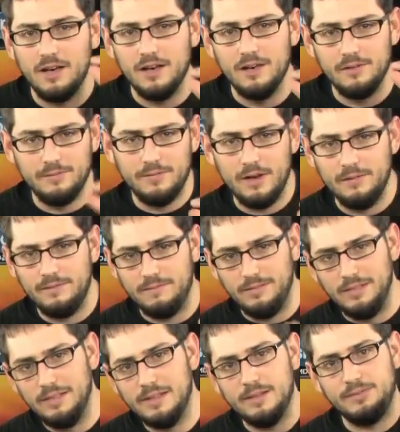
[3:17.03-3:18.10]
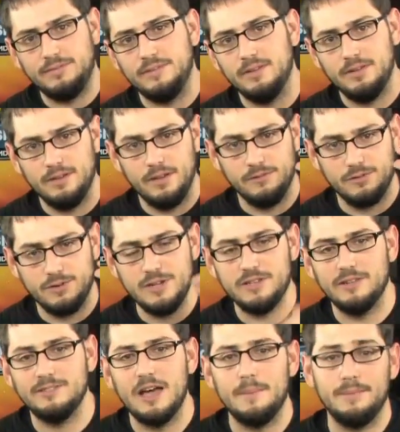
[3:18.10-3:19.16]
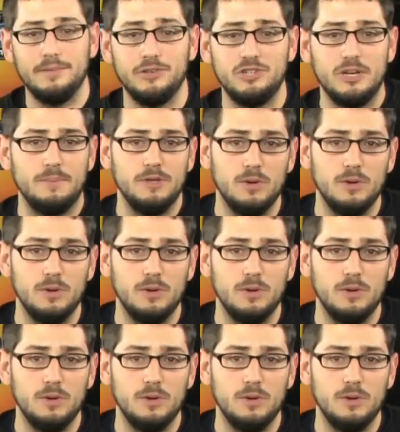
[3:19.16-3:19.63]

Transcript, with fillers: of, of lift of grease on top of the chip,